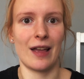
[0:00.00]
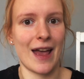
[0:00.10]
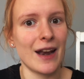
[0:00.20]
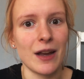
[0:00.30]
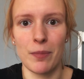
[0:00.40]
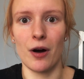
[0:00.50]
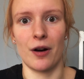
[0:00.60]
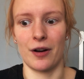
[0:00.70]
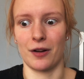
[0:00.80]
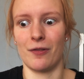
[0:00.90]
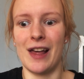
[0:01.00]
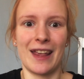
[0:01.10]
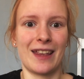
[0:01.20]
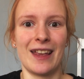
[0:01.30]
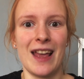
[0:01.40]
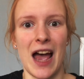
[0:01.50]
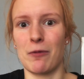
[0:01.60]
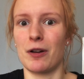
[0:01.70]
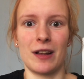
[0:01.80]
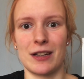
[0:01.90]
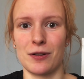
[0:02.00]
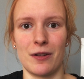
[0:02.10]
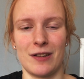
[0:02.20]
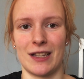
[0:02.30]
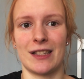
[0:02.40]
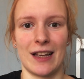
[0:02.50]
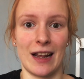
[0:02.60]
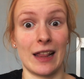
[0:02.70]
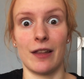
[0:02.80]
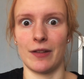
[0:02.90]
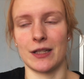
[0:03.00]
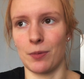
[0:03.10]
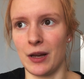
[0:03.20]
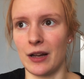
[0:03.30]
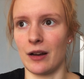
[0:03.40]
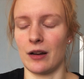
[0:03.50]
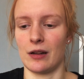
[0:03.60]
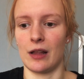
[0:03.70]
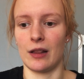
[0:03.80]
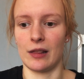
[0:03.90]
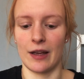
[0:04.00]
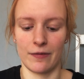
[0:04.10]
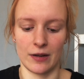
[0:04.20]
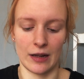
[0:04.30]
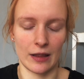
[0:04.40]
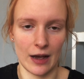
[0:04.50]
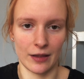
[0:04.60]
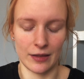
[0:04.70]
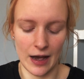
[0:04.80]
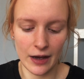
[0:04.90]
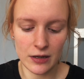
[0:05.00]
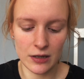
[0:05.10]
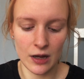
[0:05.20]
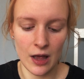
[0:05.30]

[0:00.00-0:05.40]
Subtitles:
any part of, like, I should have just said I live in Sweden and left it at that.